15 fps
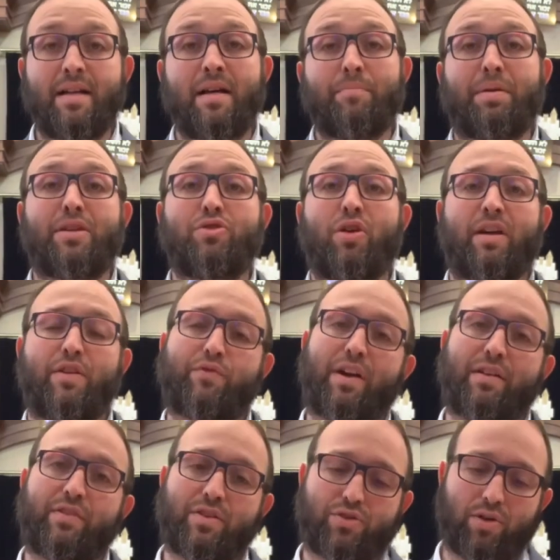but not in front
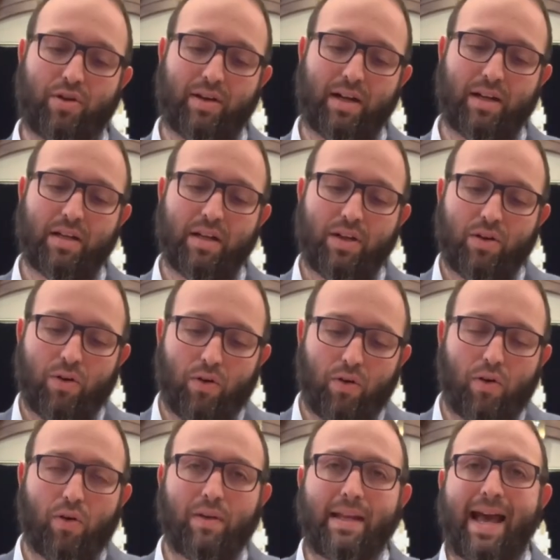of the Torah,
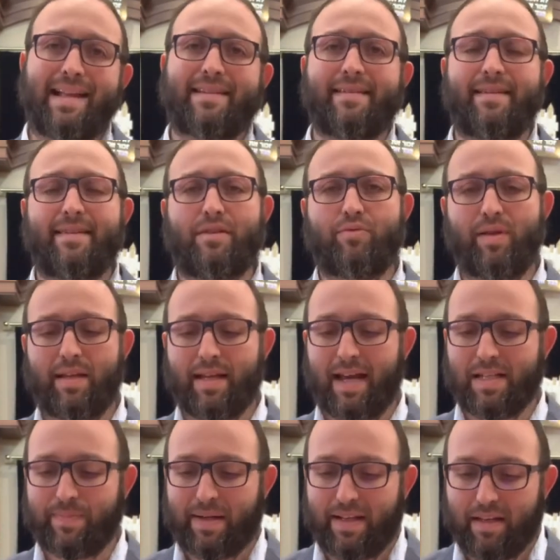or later than 3 days,
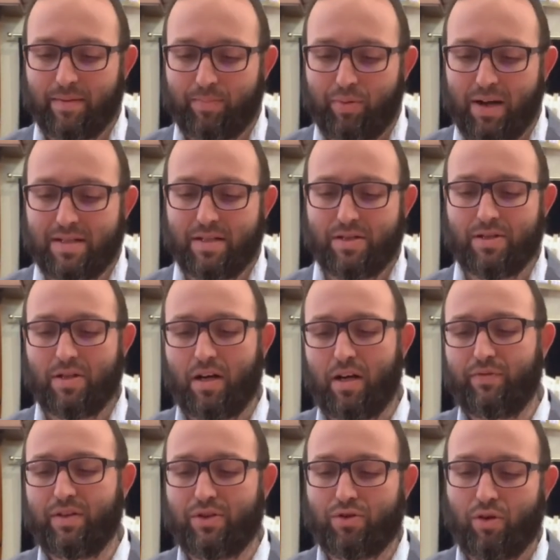but in the presence of
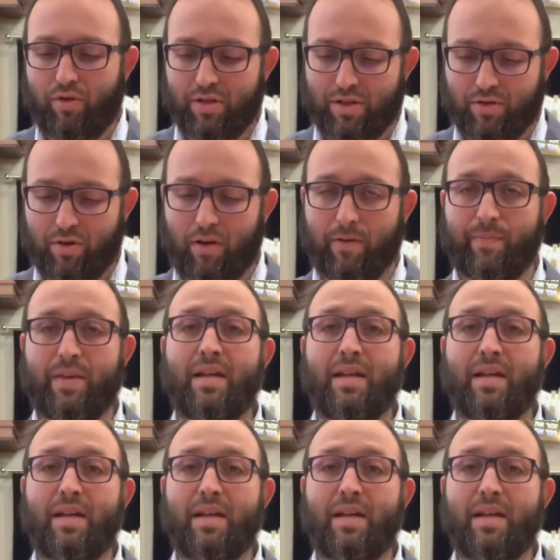a Torah scroll?